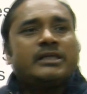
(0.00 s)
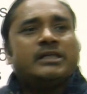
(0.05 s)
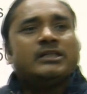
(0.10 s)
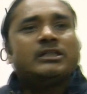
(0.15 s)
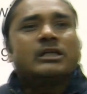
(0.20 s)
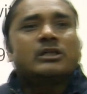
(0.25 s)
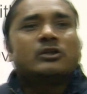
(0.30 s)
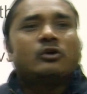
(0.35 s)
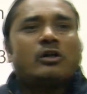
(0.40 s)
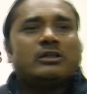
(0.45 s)

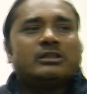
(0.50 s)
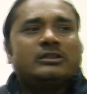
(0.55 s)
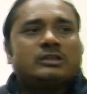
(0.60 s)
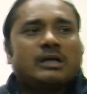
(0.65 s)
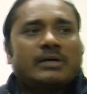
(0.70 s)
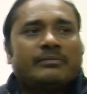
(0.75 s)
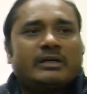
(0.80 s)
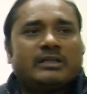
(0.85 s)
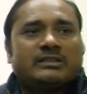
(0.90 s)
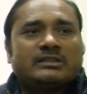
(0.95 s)
technologies
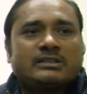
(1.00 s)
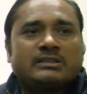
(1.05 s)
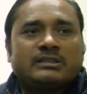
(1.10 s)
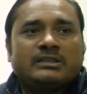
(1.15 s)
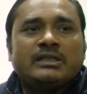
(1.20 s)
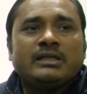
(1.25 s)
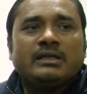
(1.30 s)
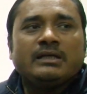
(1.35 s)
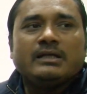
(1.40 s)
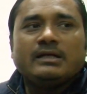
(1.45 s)
of SET.
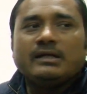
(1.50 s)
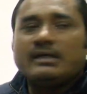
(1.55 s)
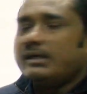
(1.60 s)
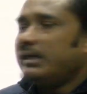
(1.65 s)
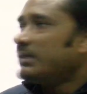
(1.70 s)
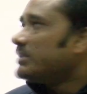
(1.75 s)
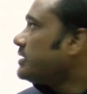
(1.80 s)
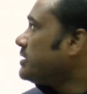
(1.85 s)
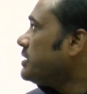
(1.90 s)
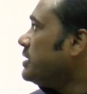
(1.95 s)

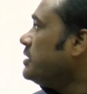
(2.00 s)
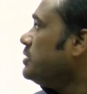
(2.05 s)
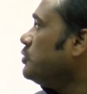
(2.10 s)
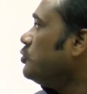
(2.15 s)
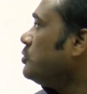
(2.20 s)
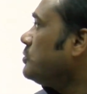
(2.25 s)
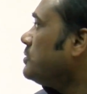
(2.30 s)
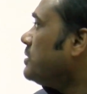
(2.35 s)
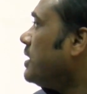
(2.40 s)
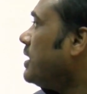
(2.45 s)
SET
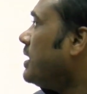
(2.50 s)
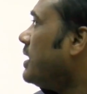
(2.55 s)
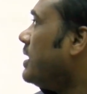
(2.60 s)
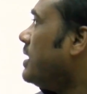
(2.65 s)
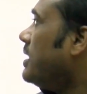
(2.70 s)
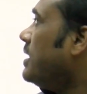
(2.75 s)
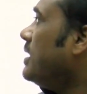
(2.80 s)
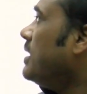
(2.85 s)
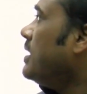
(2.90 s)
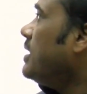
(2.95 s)
use
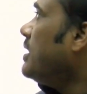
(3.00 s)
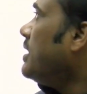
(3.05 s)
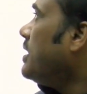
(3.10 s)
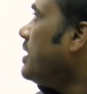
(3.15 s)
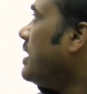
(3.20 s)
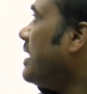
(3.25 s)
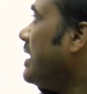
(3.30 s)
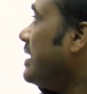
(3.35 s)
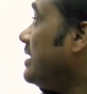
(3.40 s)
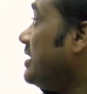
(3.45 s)
uh,
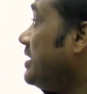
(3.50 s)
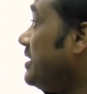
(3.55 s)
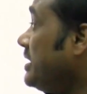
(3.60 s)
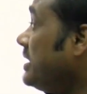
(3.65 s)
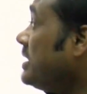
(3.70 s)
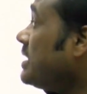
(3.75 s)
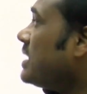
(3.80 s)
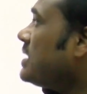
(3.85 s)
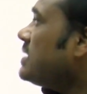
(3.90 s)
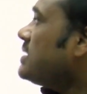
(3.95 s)

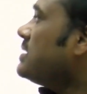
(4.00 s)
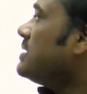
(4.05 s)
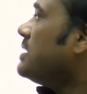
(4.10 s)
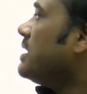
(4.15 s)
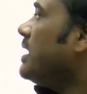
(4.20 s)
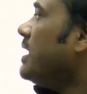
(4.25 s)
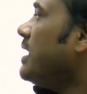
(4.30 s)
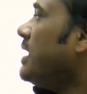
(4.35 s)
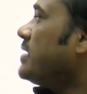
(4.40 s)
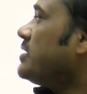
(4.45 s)
DES,
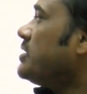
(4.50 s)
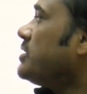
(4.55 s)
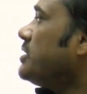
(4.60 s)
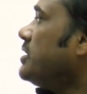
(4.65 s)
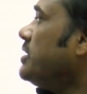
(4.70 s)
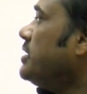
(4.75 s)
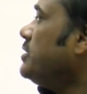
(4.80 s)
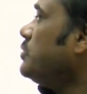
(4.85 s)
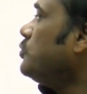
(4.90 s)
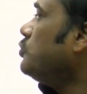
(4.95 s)
SET
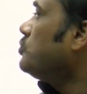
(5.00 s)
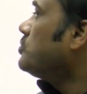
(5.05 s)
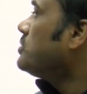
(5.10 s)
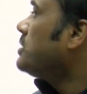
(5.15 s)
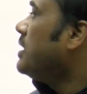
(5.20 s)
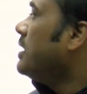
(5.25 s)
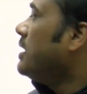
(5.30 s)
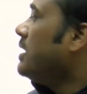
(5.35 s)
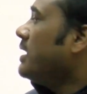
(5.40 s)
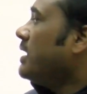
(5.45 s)
use
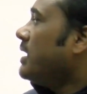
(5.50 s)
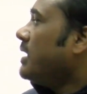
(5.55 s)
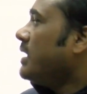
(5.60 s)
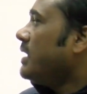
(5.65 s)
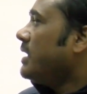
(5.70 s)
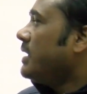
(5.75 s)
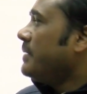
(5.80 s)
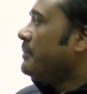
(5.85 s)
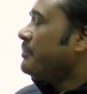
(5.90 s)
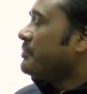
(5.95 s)

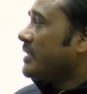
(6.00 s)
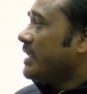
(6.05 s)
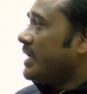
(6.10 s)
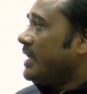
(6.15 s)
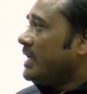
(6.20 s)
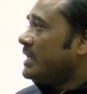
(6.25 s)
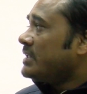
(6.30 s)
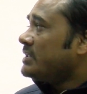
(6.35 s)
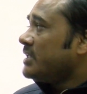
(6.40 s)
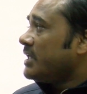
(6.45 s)
um,
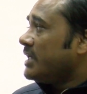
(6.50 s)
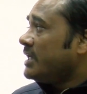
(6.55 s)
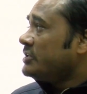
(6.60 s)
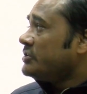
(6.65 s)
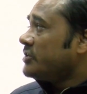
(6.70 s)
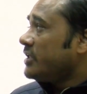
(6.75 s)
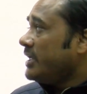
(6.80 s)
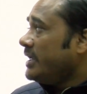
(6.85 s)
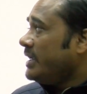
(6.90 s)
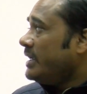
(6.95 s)

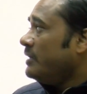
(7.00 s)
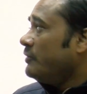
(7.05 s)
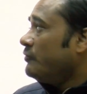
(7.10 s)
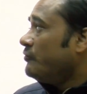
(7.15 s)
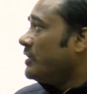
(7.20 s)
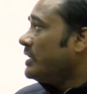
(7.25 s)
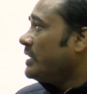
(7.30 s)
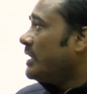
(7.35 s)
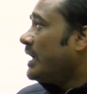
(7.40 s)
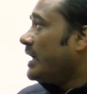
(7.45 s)

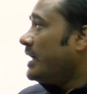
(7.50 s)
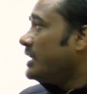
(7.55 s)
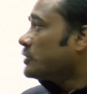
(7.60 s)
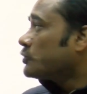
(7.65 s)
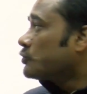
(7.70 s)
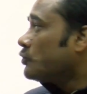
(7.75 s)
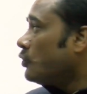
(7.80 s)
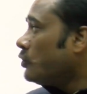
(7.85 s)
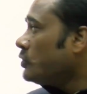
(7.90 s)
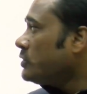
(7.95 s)
SHA1 hash
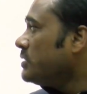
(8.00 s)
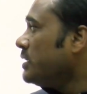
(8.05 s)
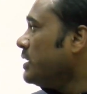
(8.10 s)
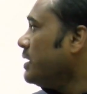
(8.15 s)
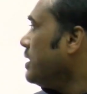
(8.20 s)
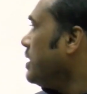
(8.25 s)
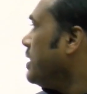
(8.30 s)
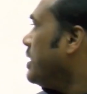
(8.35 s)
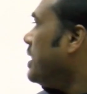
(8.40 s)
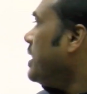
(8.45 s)
codes.
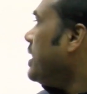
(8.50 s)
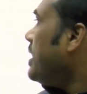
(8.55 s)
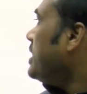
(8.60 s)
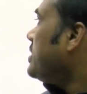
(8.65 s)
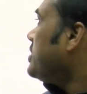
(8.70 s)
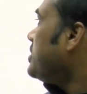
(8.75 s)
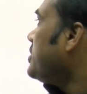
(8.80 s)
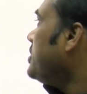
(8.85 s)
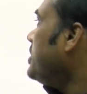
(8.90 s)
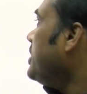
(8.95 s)

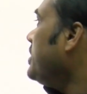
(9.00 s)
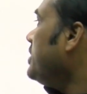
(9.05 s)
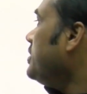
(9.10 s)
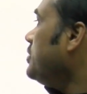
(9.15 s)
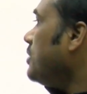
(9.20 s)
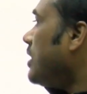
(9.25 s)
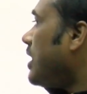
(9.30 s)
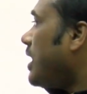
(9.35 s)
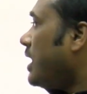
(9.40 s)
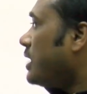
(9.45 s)
SET
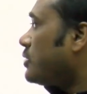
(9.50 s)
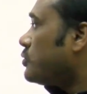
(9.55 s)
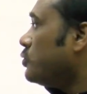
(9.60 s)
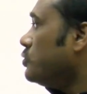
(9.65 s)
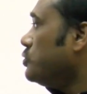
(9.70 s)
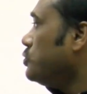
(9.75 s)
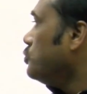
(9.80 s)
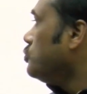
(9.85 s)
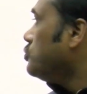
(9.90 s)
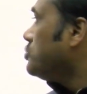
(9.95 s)
also
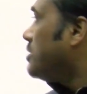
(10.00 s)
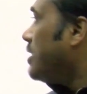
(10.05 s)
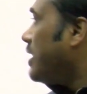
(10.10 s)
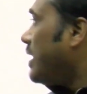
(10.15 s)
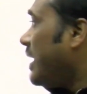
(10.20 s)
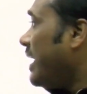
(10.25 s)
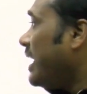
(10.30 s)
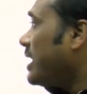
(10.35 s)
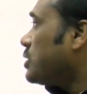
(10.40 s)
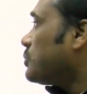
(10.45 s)
use
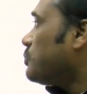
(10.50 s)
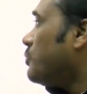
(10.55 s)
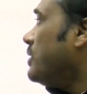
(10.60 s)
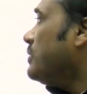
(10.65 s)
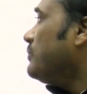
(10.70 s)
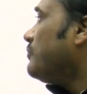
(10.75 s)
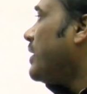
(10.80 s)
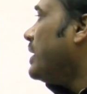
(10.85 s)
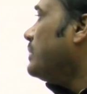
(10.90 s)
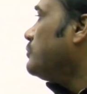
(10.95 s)
the
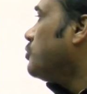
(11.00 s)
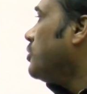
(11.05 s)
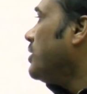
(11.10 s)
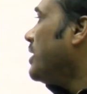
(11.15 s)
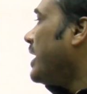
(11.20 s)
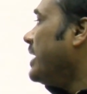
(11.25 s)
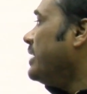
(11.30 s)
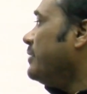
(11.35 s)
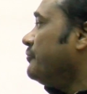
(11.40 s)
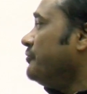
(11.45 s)

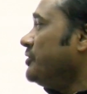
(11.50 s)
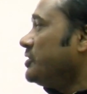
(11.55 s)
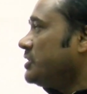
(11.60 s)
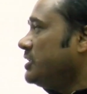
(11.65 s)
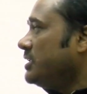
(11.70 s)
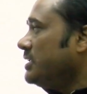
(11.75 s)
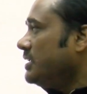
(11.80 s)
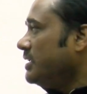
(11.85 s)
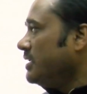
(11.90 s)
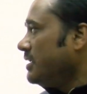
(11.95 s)
X.509
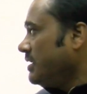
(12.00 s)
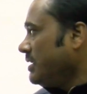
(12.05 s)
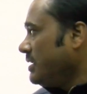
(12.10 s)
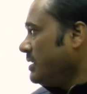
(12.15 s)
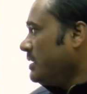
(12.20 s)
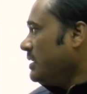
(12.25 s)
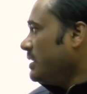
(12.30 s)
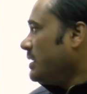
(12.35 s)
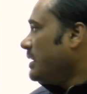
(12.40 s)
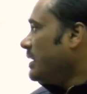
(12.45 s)
V3
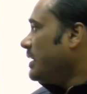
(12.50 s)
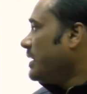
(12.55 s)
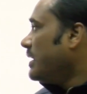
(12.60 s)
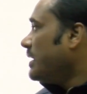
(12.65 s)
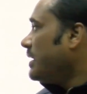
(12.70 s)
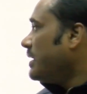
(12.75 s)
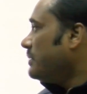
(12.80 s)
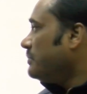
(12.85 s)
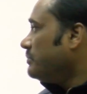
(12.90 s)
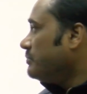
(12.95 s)

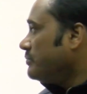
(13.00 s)
uh,